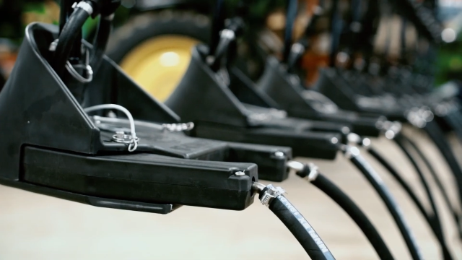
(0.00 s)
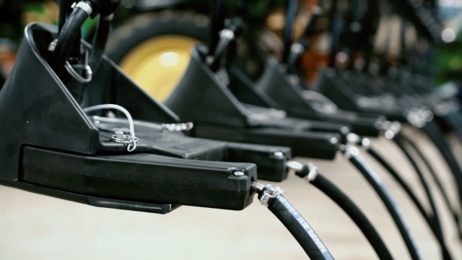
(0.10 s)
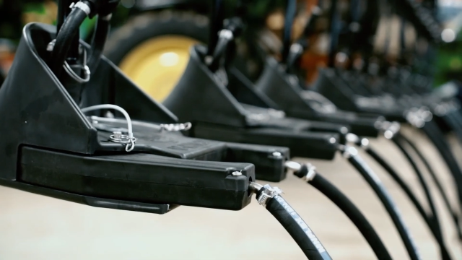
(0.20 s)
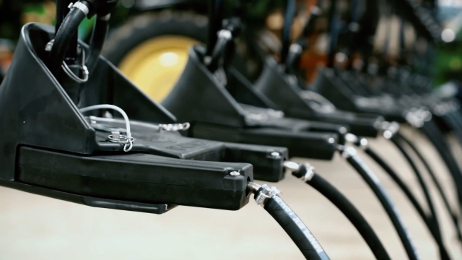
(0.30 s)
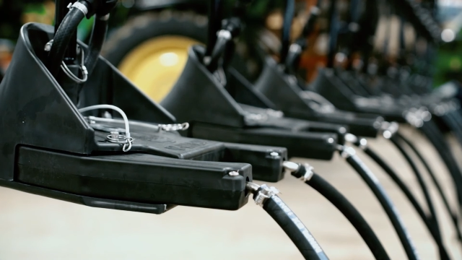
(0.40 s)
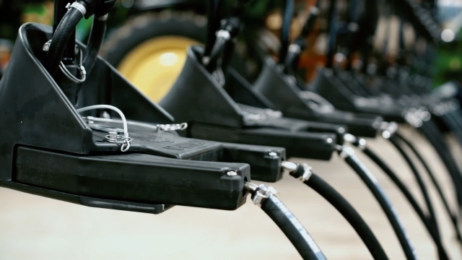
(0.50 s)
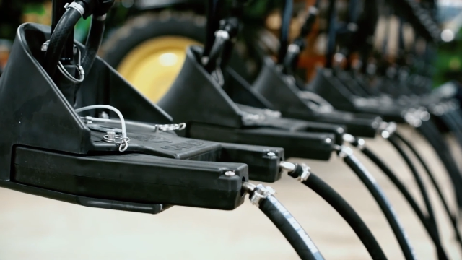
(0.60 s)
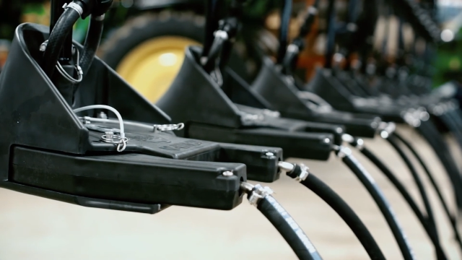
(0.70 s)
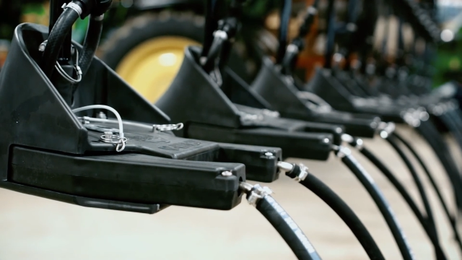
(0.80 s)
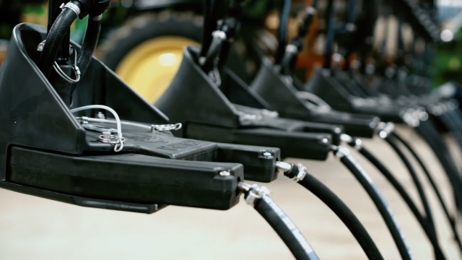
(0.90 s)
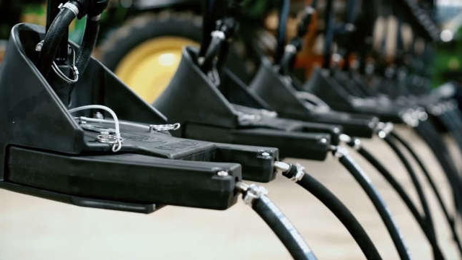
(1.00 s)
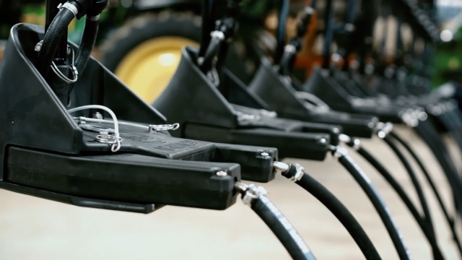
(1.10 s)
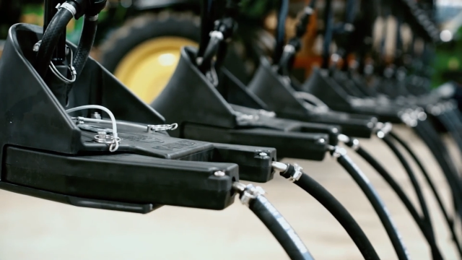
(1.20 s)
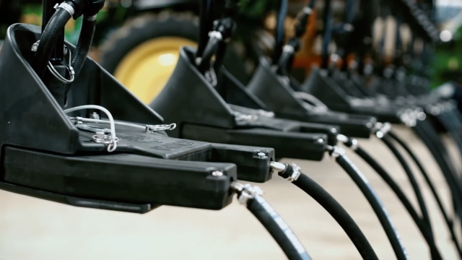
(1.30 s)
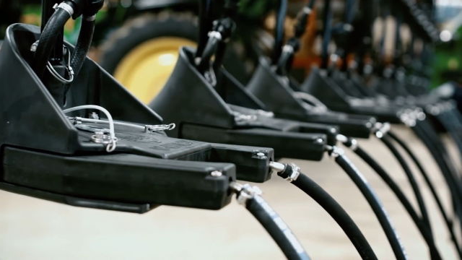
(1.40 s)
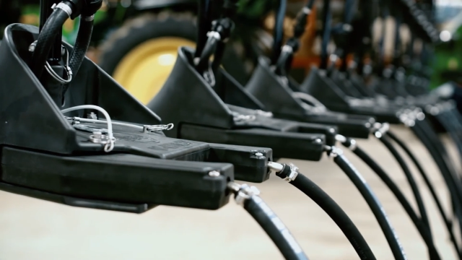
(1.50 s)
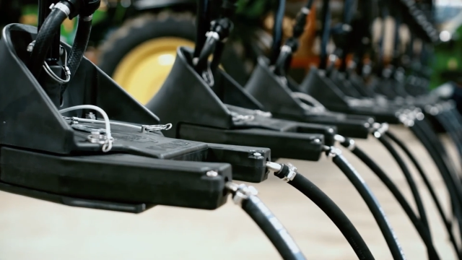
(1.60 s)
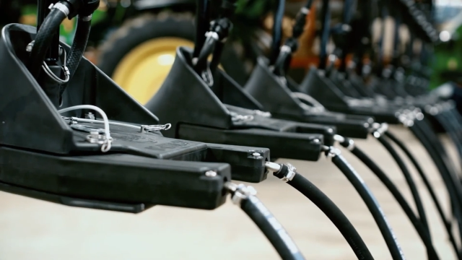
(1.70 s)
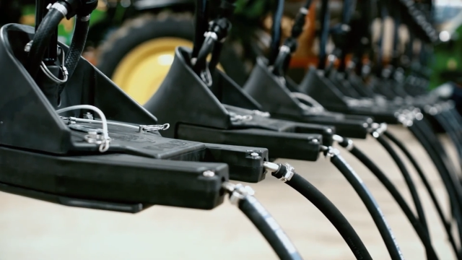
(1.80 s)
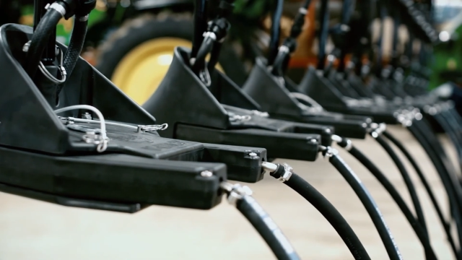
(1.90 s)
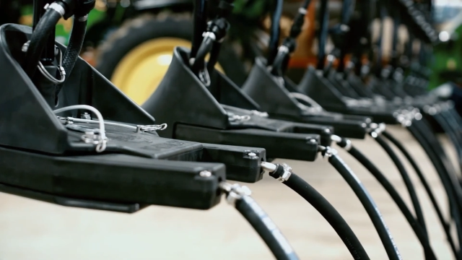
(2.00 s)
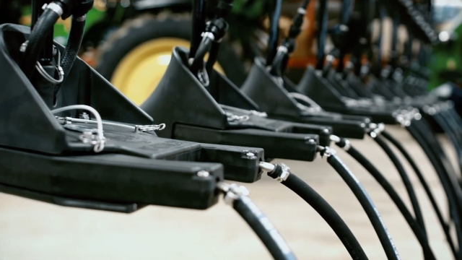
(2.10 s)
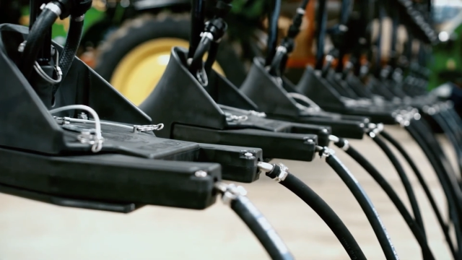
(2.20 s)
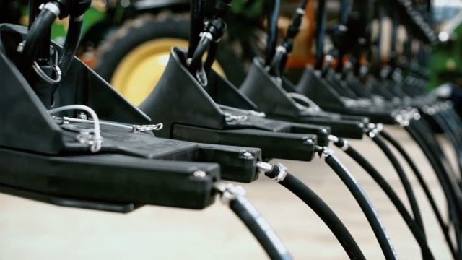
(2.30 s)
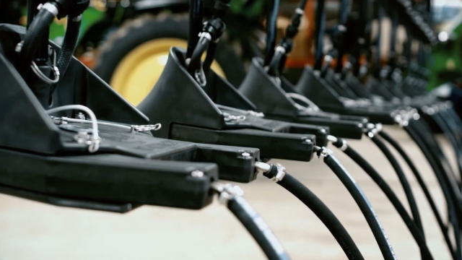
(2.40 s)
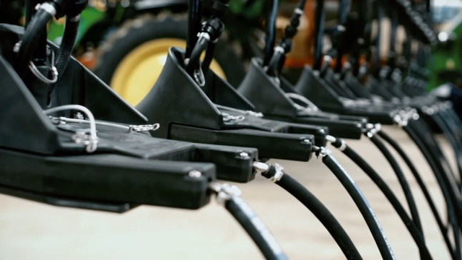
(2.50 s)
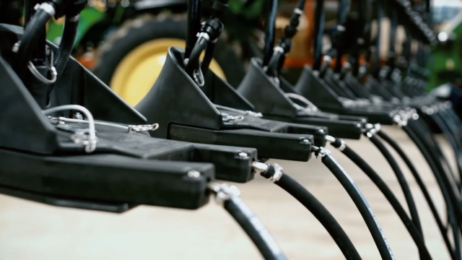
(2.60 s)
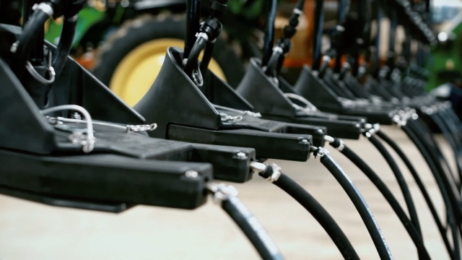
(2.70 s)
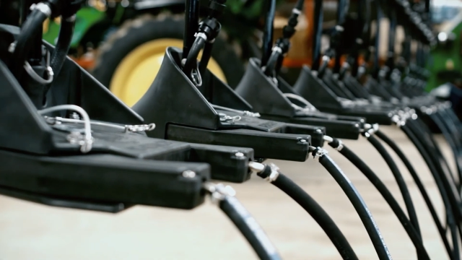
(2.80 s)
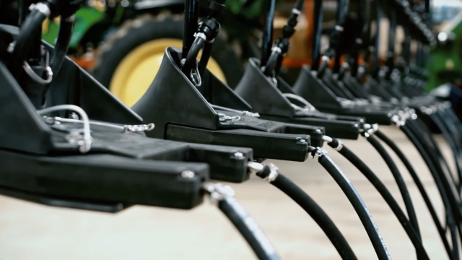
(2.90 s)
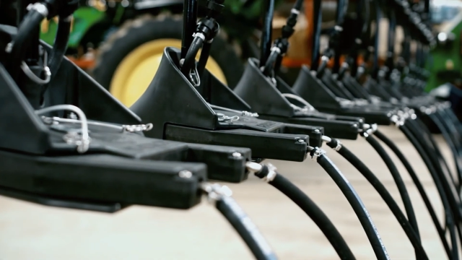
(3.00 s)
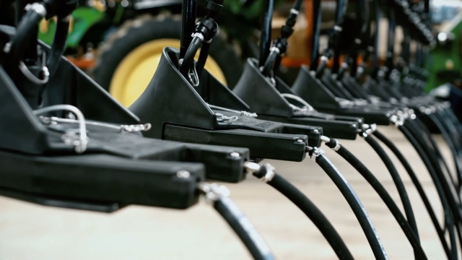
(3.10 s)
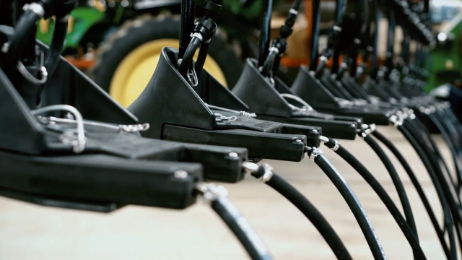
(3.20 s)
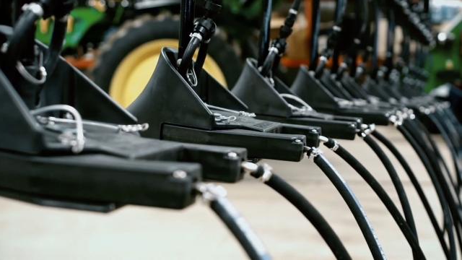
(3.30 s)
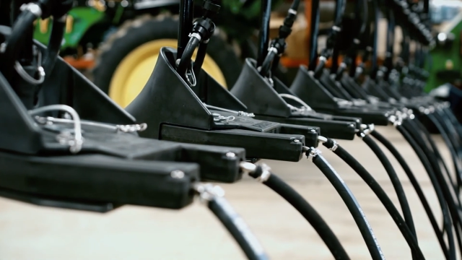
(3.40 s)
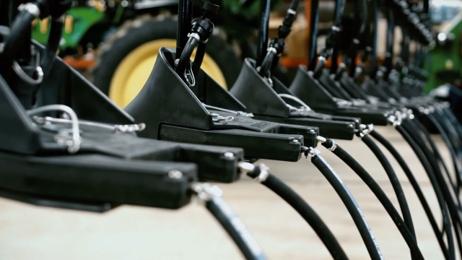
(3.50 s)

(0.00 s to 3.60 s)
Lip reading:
No face is visible, so there are no lips to read.